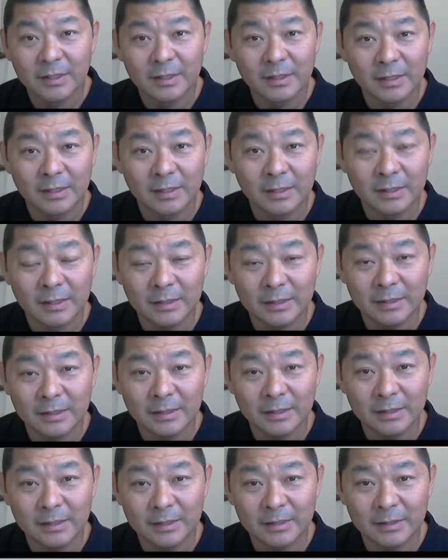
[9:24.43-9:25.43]

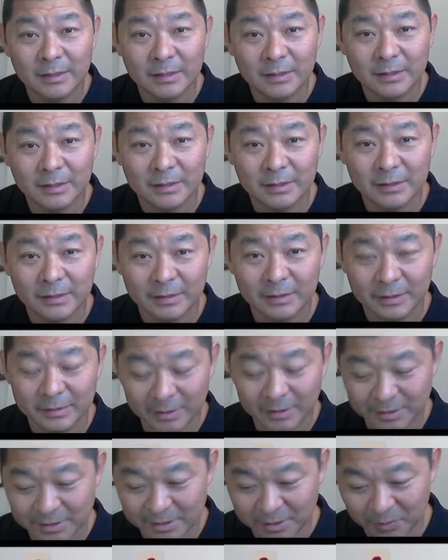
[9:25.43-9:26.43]
and
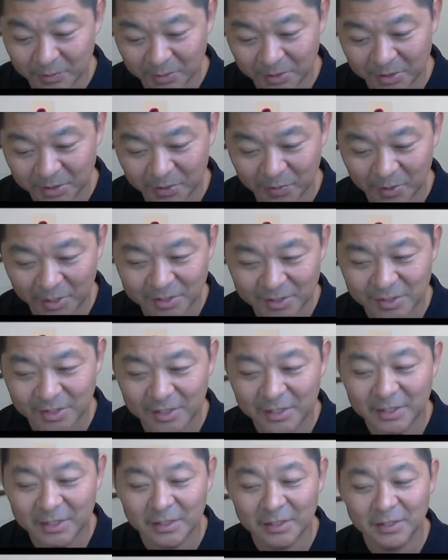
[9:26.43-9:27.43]
that's our interaction
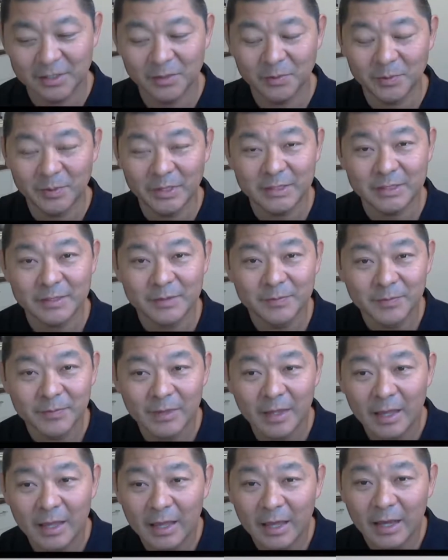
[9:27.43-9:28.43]
here a little bit,
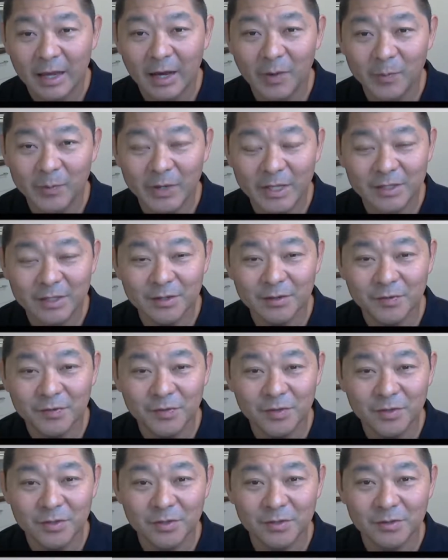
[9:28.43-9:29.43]
how many
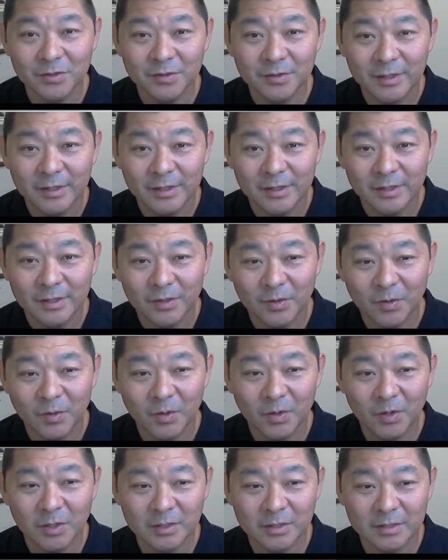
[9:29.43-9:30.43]
of you
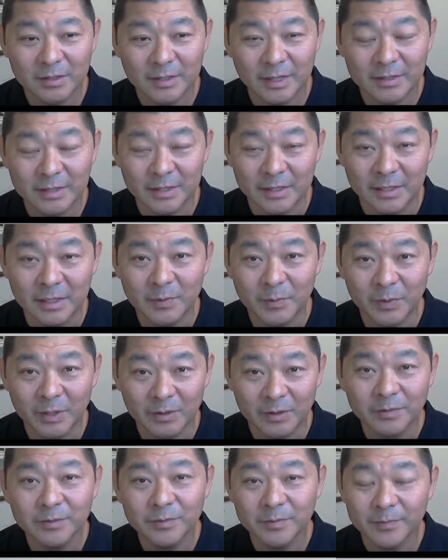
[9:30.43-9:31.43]
got that
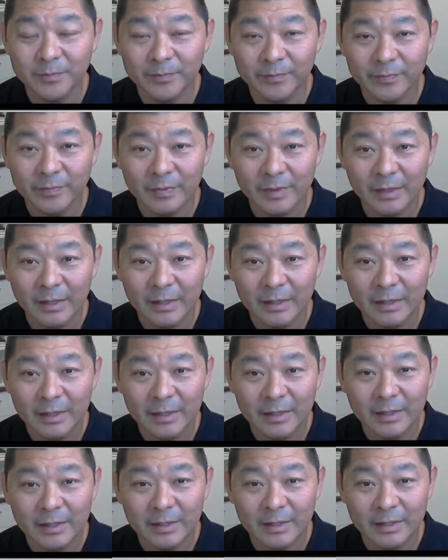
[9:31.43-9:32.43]
email
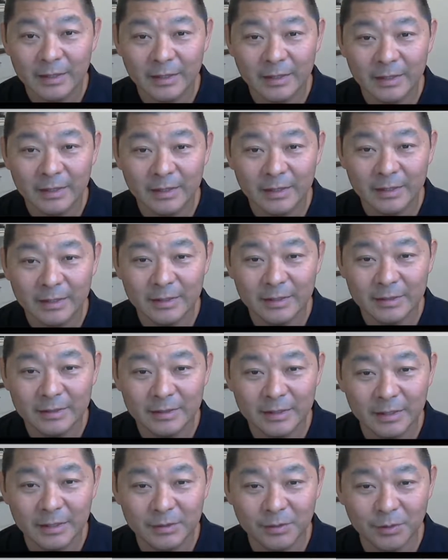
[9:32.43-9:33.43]
and
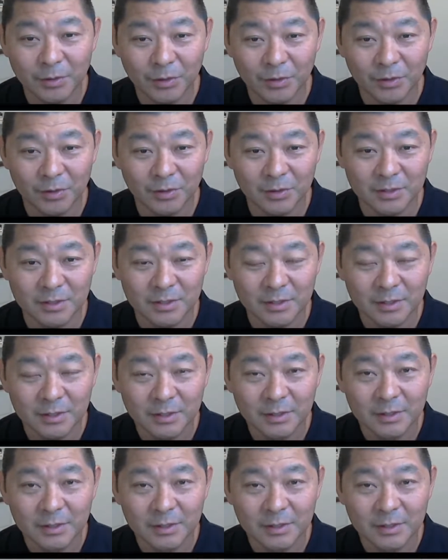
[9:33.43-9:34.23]
then you thought,